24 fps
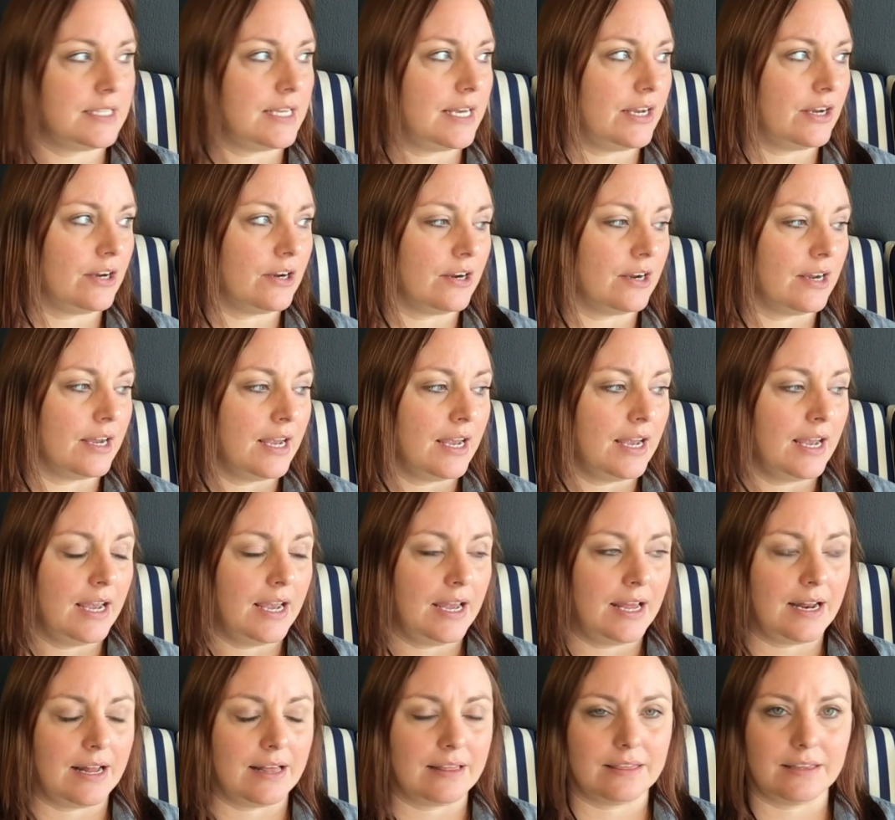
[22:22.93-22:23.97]
there,
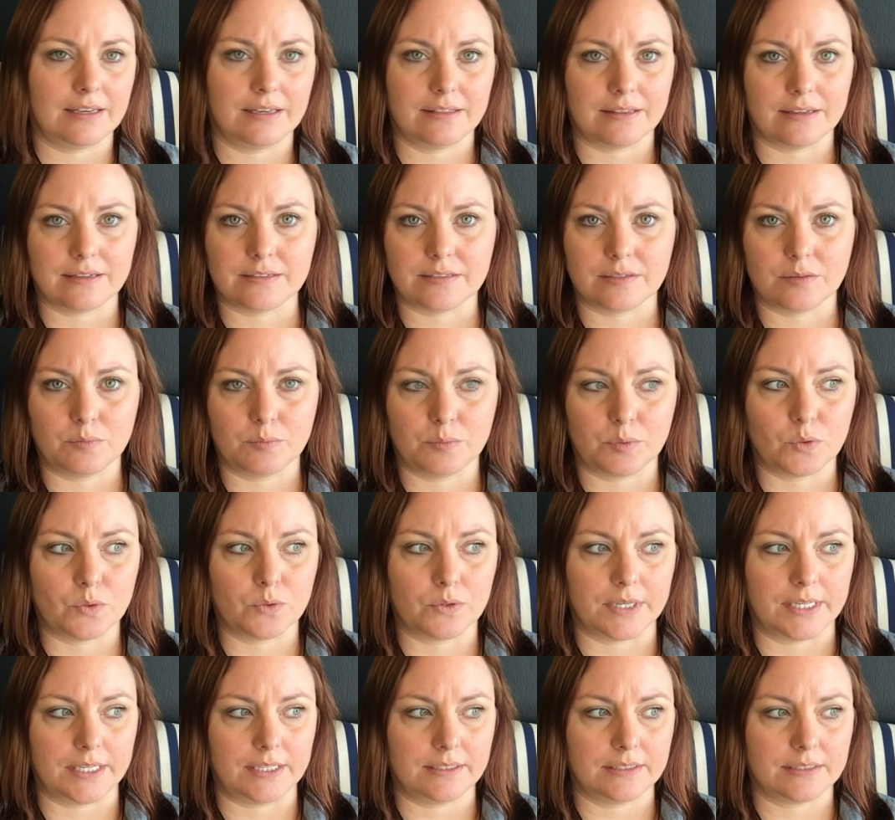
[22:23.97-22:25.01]
and I think that's
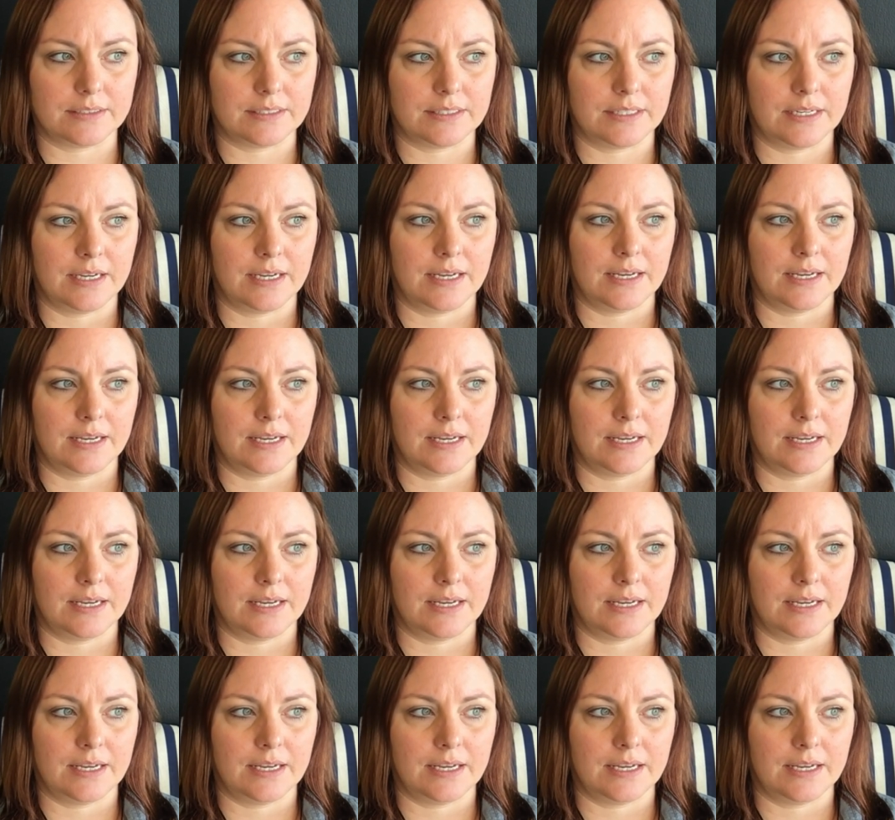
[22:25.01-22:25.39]
important.